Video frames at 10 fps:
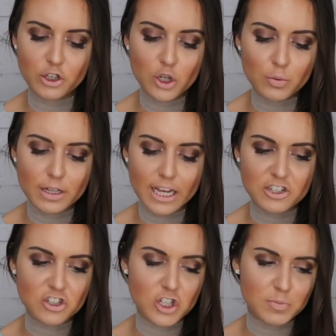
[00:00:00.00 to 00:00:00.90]
New
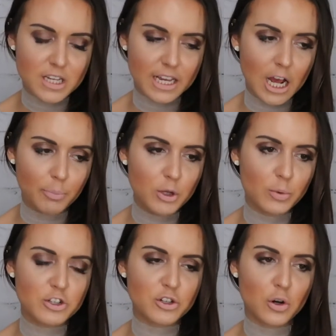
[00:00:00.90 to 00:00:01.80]
relationships that can help
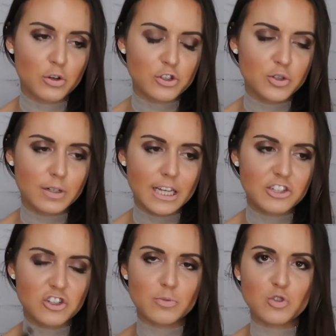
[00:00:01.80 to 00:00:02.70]
you reach your goals, new
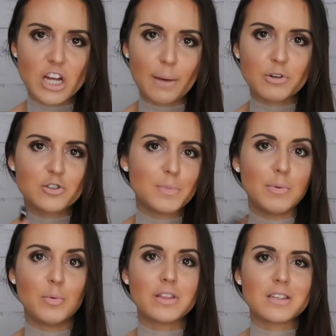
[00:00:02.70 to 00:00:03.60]
relationship chapters,
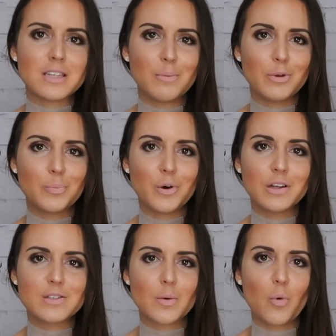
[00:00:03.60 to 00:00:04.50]
maybe with the same people
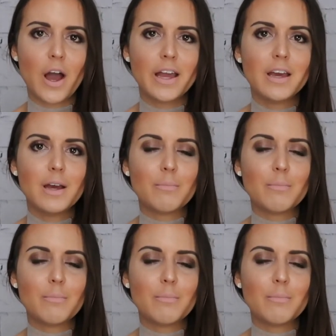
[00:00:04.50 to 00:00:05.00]
in some way,